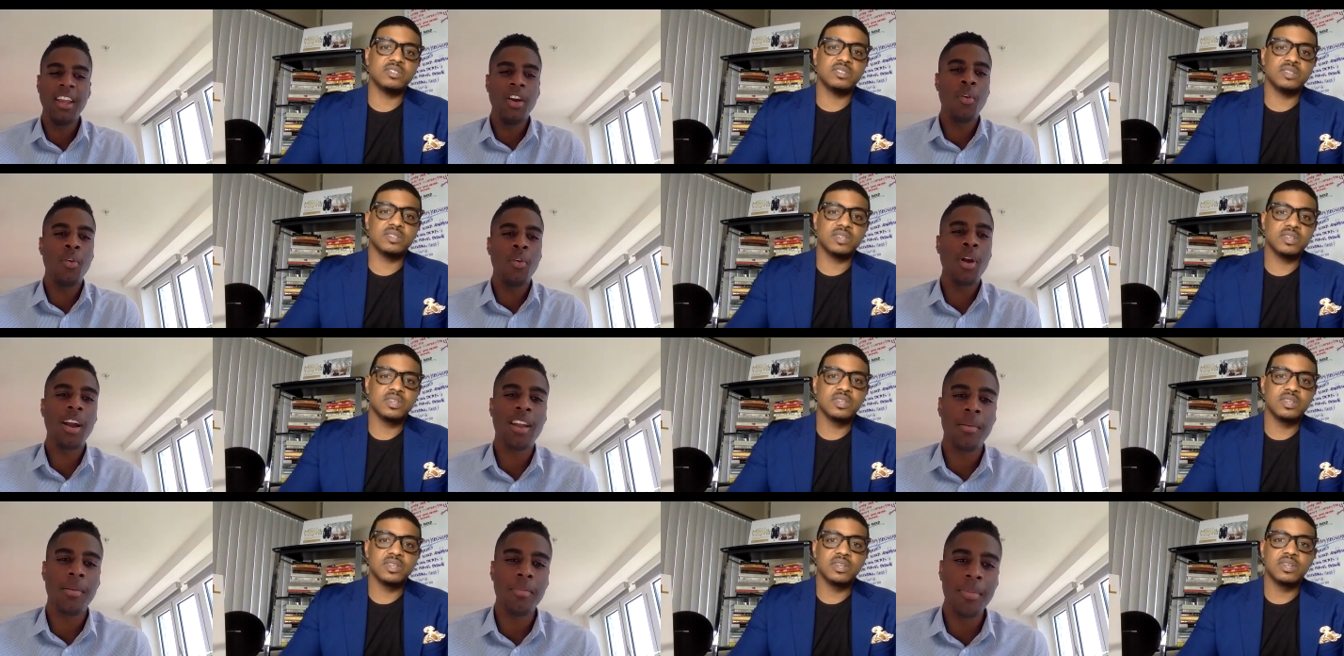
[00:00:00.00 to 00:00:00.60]

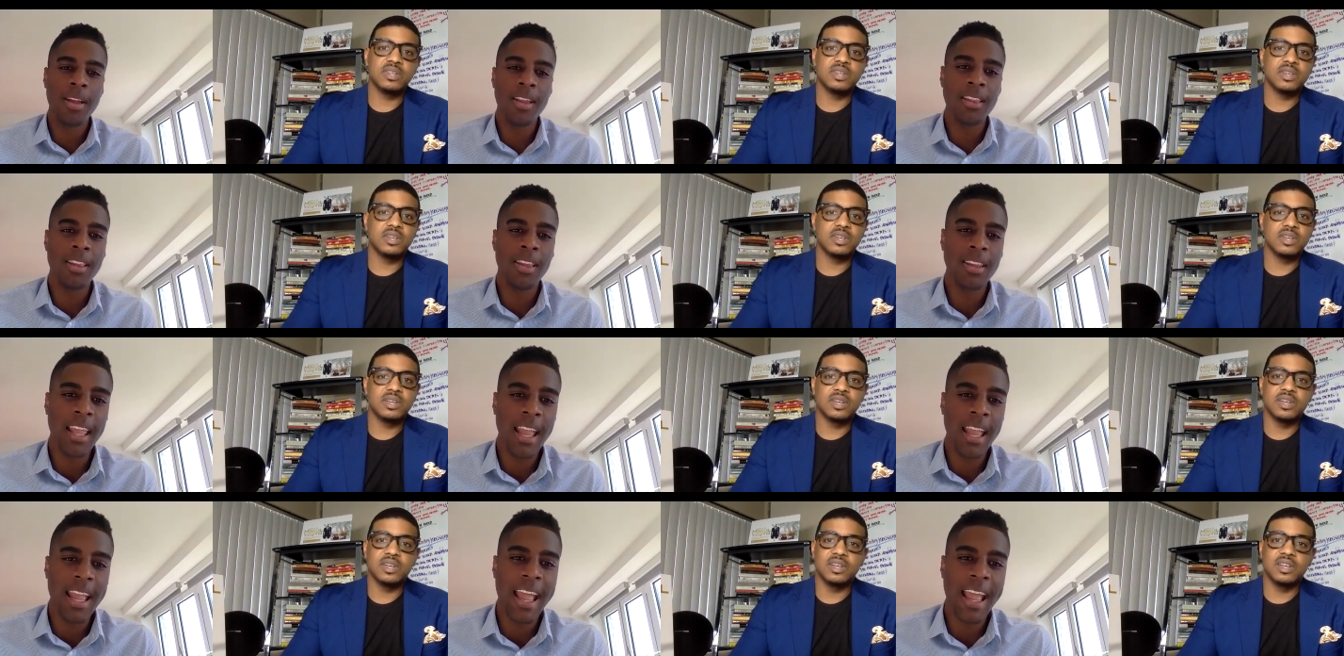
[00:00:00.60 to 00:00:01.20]
Speaker 1: don't recommend
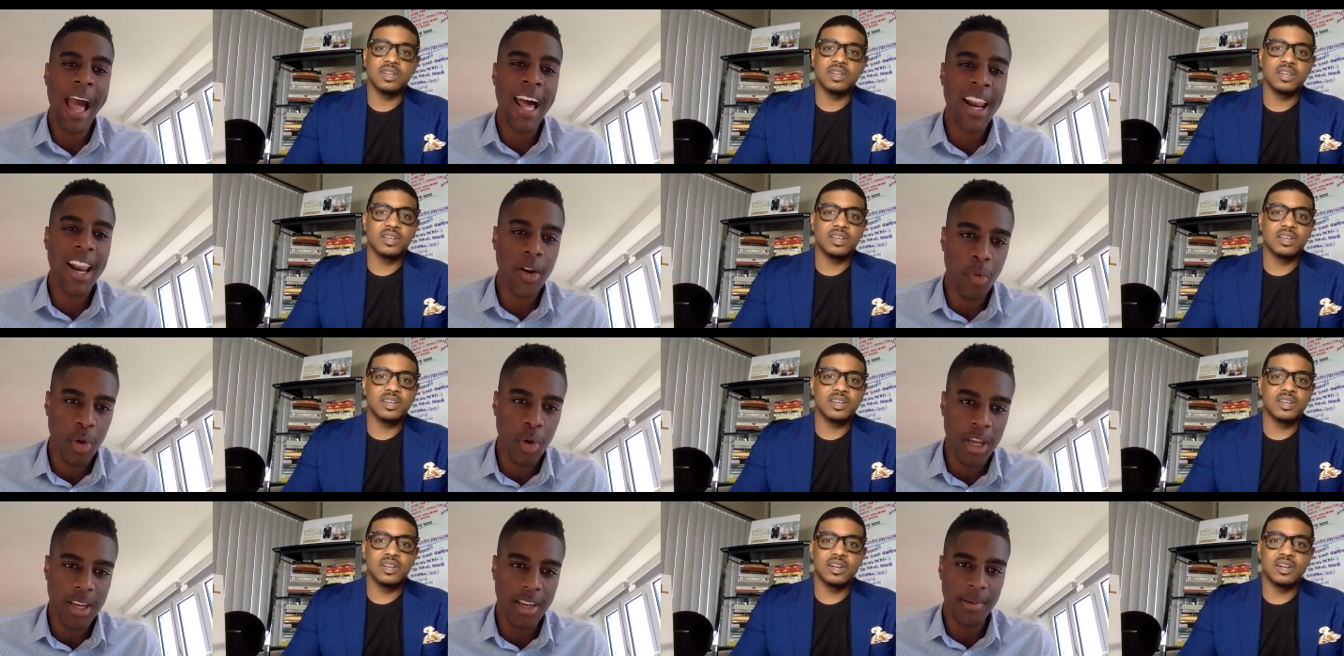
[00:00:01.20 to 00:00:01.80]
it. They
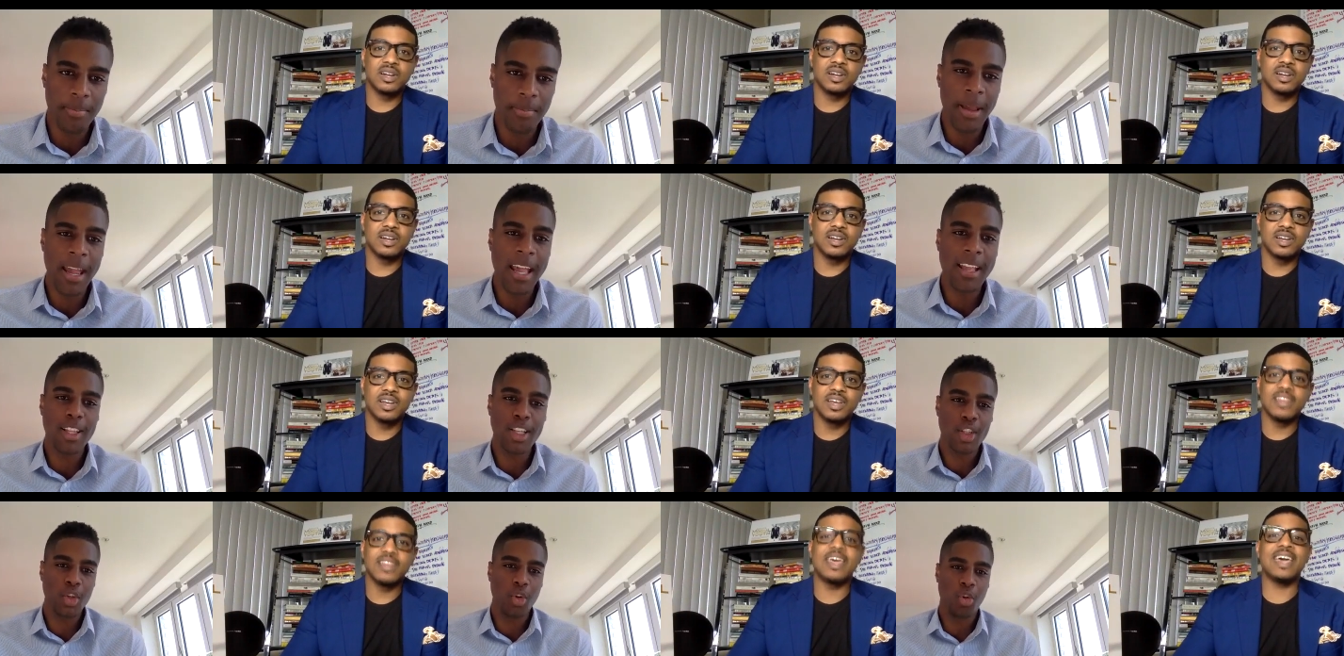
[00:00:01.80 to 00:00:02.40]
gotta read it.
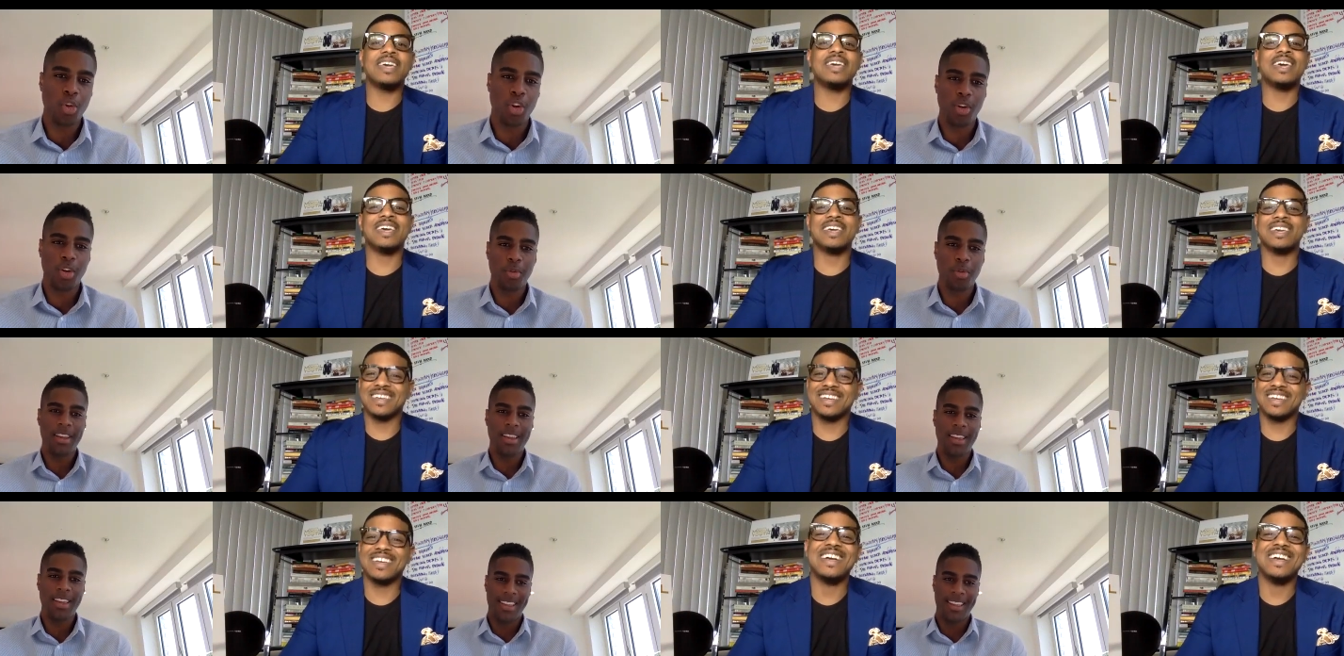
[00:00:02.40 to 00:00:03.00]
Mandatory
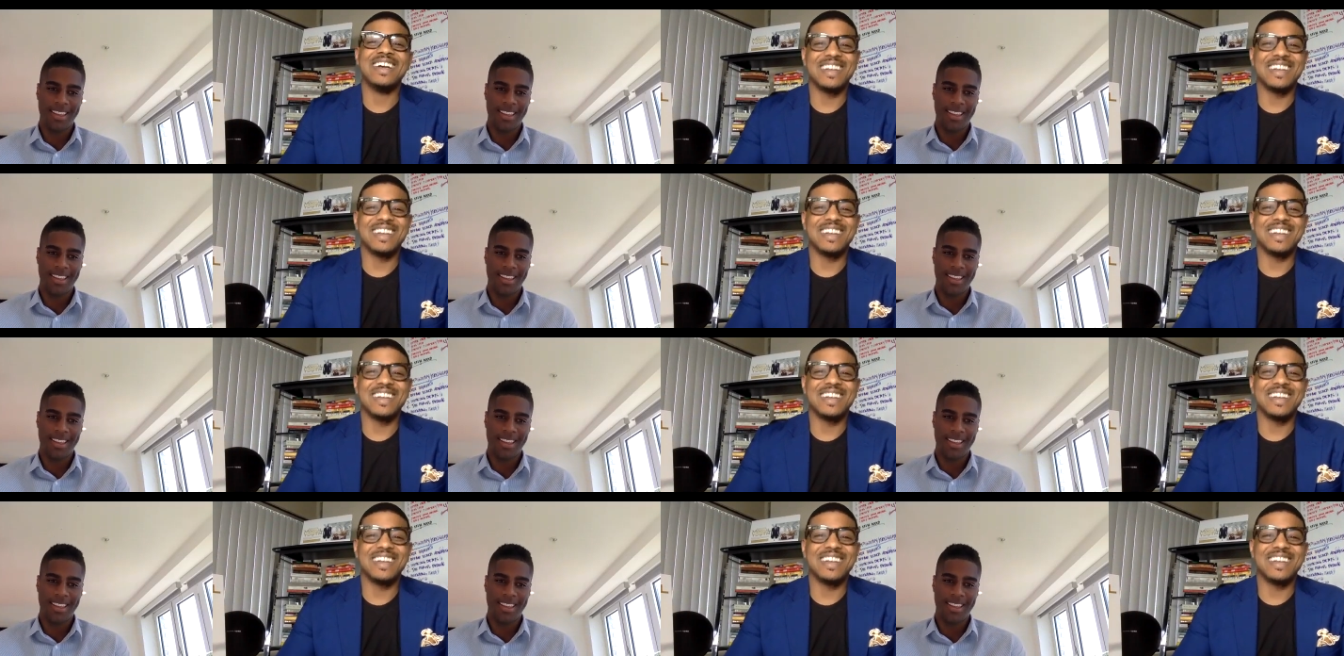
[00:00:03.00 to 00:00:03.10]
read.